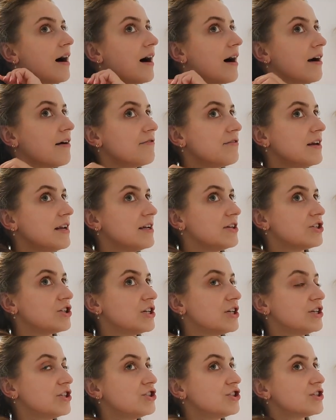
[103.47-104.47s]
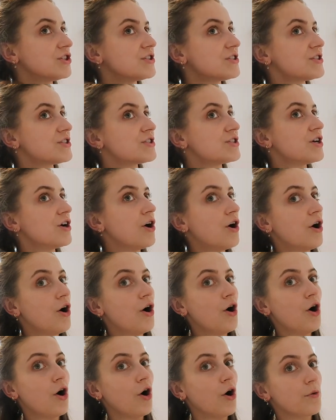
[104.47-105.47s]
I've literally just
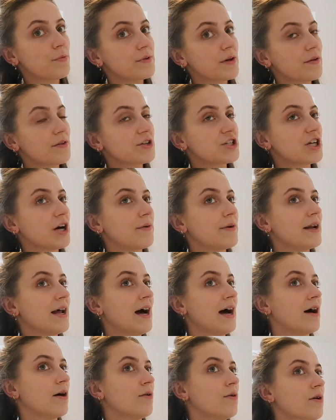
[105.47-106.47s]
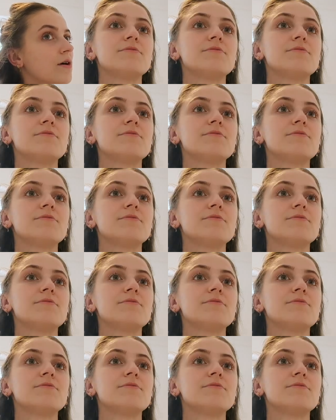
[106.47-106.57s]
hopped out the shower now.